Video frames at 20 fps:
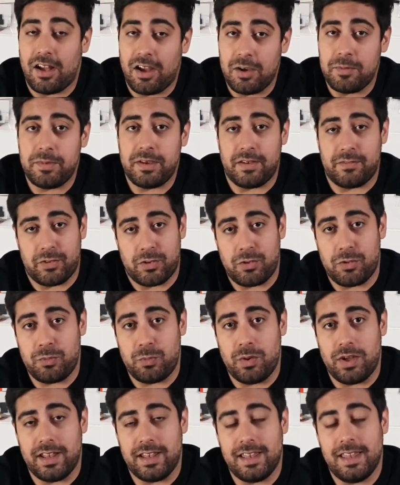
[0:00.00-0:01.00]
I hope you have a
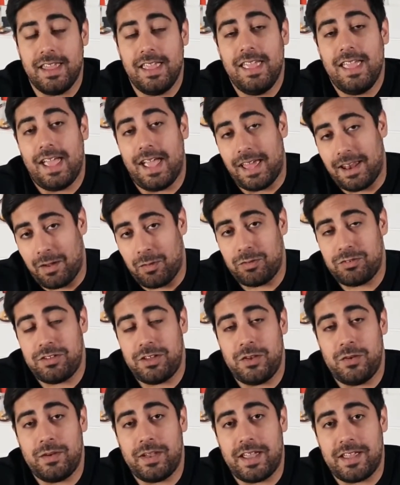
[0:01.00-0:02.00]
good one and I'll
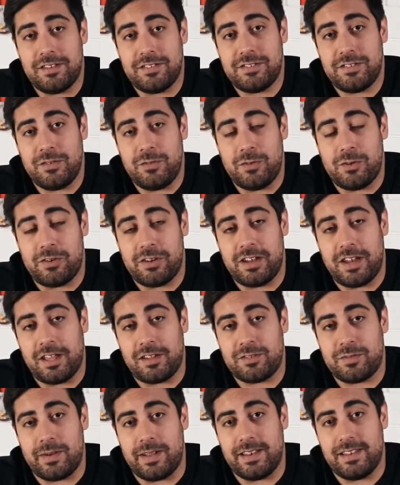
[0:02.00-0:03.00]
see you again soon on the
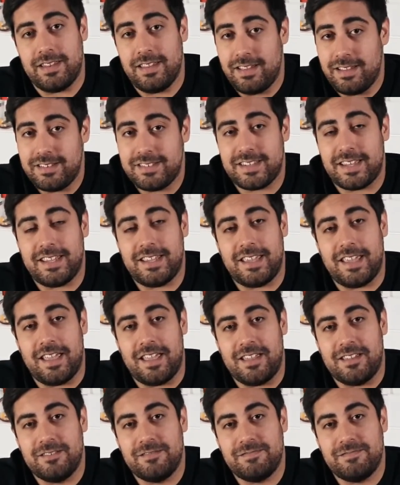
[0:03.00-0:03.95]
next one. Take care.